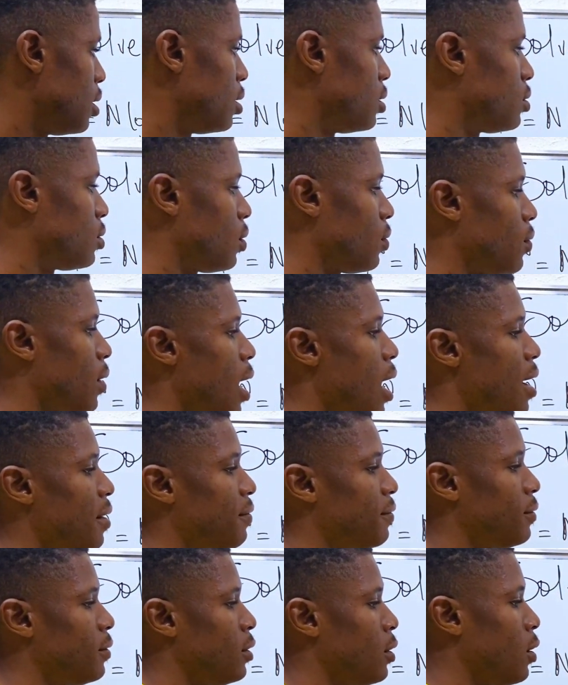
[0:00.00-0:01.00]
So you
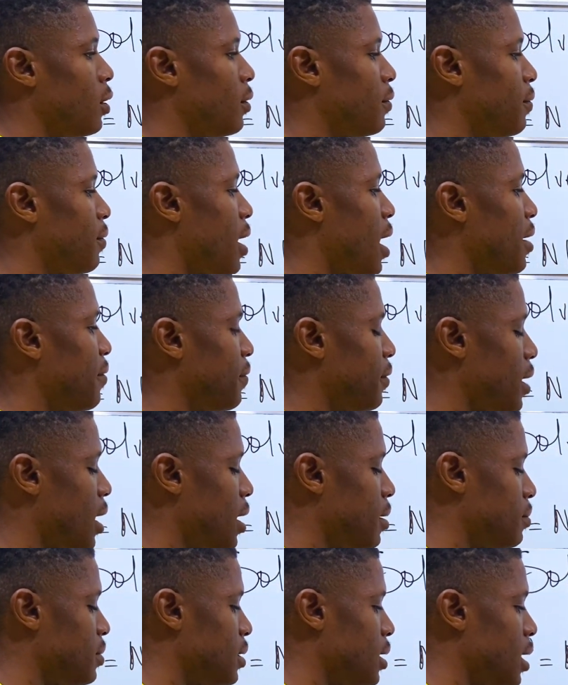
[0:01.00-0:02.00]
have log 5
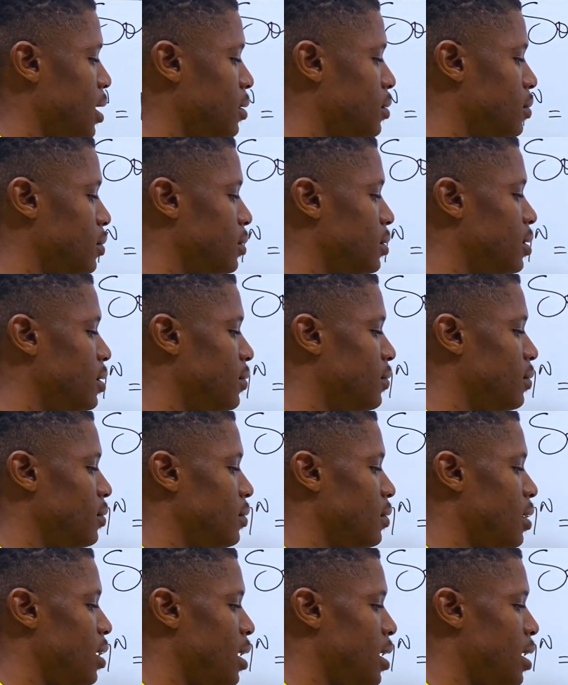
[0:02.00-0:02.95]
times x will give you